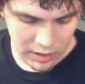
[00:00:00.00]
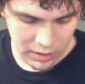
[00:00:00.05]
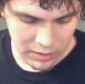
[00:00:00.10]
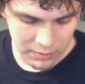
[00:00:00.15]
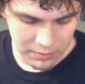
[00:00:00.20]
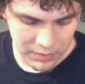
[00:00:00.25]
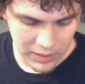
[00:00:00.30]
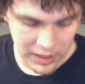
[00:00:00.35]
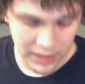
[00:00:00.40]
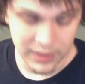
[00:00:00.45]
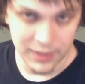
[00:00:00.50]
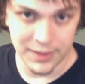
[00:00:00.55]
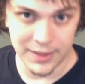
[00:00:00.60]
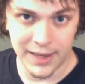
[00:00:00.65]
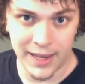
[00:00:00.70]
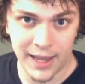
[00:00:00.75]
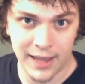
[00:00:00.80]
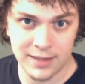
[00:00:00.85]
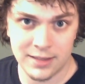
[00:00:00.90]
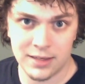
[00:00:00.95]
And
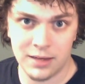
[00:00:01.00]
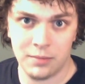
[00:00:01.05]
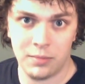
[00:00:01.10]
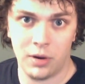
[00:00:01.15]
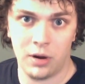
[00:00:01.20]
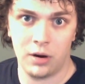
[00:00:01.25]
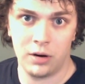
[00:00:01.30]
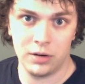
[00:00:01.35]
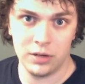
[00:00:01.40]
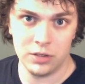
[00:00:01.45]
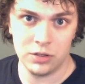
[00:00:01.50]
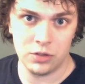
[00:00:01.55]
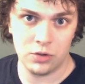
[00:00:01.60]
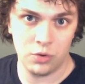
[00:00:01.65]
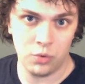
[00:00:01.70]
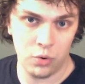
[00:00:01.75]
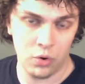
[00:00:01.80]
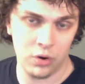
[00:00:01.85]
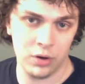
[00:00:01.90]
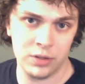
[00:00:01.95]
then the casting bar
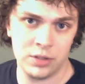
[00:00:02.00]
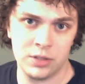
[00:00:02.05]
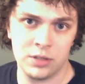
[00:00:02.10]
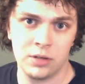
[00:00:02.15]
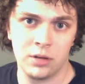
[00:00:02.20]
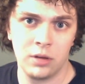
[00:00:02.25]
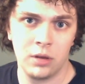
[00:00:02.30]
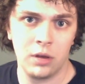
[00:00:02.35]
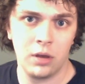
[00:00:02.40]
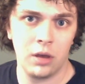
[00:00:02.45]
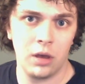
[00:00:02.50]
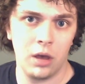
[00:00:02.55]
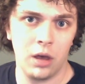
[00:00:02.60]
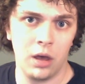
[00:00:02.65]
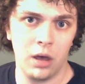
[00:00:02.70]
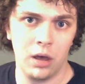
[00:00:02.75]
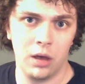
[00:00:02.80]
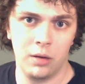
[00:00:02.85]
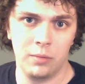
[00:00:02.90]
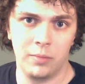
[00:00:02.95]
is Quartz.
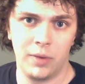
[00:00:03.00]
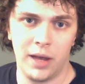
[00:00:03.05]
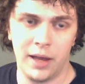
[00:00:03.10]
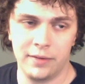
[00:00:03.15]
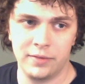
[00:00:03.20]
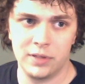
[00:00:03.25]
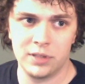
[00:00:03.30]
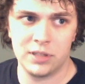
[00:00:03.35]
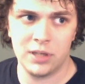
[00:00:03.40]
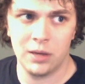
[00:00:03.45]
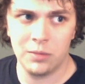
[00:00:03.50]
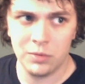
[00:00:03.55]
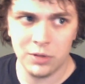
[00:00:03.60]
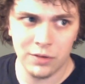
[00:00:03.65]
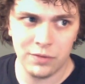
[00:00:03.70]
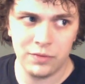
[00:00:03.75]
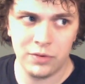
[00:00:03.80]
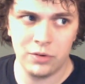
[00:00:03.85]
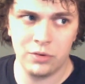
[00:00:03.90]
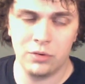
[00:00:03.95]
I've
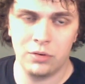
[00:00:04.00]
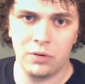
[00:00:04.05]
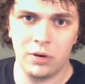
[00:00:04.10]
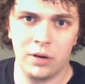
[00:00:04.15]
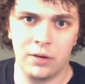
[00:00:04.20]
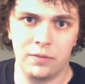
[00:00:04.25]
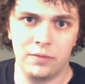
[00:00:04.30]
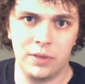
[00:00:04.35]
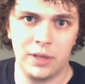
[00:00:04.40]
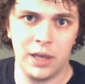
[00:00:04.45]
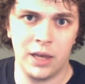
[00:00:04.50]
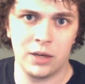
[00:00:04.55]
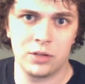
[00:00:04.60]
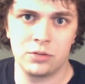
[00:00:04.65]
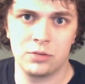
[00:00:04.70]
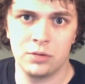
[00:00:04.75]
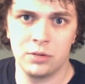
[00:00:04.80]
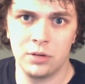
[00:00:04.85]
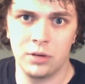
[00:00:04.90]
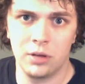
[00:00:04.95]
disabled a few of the
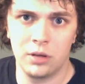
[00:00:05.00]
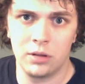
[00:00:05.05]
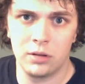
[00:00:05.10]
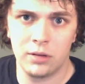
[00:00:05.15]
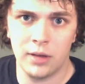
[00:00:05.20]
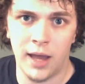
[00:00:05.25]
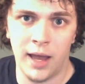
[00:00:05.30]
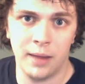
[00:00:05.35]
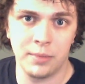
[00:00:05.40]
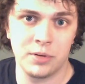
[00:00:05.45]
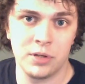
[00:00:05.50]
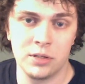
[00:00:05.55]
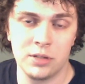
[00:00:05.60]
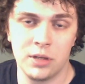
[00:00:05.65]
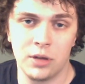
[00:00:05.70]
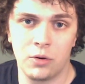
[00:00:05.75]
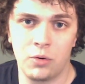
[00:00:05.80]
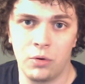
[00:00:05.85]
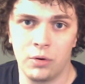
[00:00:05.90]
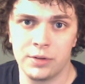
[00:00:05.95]
extra
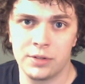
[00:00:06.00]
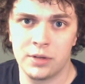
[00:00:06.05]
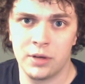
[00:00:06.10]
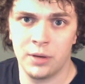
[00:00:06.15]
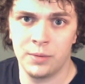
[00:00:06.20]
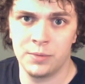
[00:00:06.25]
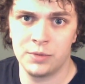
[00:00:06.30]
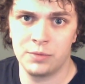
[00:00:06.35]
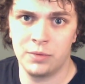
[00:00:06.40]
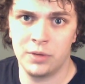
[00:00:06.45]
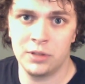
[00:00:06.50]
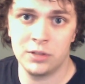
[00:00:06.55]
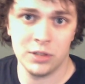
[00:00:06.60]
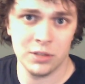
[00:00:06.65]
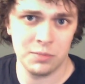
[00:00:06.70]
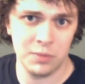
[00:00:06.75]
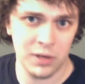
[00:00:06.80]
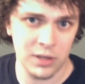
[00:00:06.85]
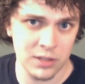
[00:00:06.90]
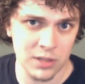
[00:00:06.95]
options that Quartz comes
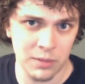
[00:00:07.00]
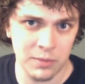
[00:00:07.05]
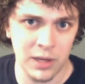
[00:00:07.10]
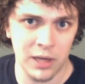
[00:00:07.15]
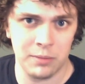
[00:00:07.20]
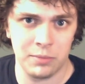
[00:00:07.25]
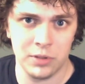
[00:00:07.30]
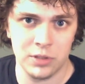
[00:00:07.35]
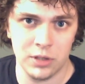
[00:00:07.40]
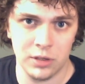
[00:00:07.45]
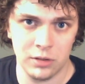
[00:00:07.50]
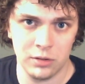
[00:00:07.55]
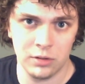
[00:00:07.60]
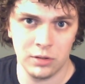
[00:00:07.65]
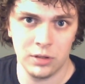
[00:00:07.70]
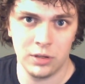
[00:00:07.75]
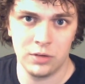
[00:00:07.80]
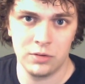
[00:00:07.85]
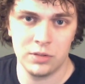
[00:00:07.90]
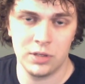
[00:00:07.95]
with just because I'm not
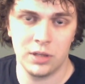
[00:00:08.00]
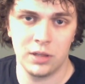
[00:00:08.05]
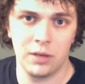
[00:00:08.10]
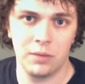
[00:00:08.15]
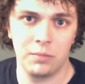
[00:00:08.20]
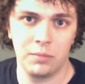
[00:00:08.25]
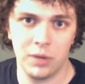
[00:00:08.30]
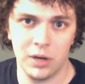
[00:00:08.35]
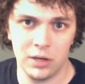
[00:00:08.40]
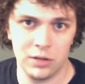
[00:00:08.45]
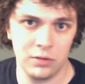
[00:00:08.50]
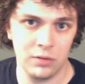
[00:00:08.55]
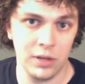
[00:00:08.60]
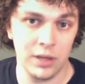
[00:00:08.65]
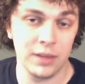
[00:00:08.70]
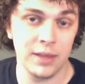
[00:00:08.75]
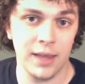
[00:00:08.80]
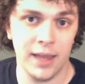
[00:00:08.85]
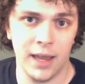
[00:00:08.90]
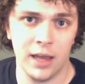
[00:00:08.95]
particularly using them, but I
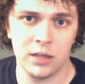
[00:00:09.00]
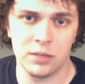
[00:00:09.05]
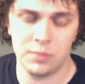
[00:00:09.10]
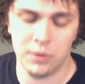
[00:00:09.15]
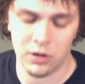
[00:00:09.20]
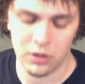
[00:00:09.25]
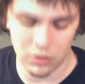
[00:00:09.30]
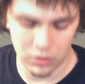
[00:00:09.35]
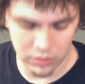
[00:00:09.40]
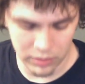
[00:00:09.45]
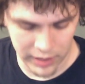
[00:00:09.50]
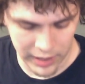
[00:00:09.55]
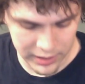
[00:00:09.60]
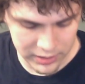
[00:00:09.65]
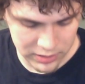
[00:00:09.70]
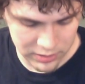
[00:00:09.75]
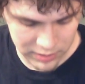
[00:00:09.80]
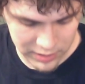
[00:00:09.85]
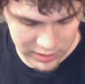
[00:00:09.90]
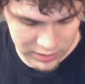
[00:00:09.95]
do like the cast bar a whole
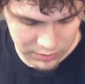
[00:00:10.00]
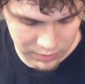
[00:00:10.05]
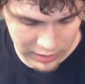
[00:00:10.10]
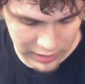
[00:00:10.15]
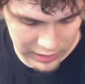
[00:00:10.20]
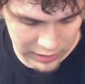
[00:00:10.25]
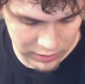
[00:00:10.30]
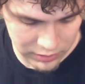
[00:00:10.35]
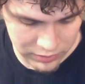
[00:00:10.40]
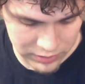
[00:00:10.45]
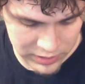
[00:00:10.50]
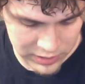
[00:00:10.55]
lot, so that's what I